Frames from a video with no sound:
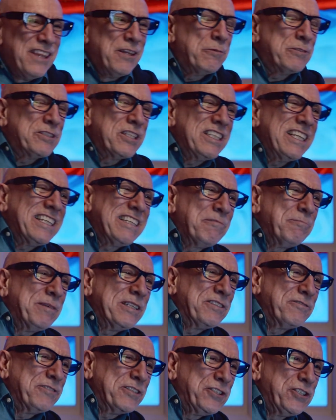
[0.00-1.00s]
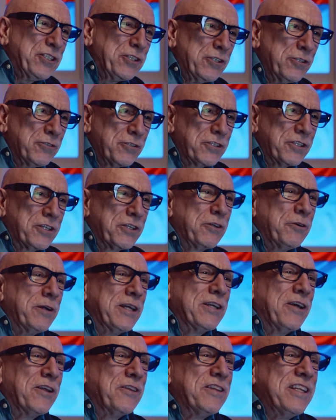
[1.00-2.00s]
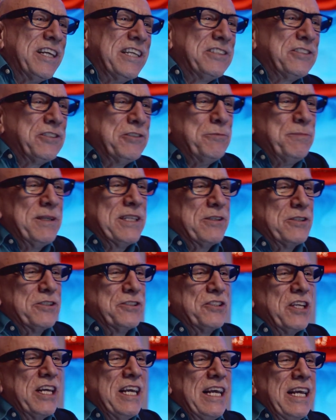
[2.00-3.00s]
There was a little bit of a joke going on there too, because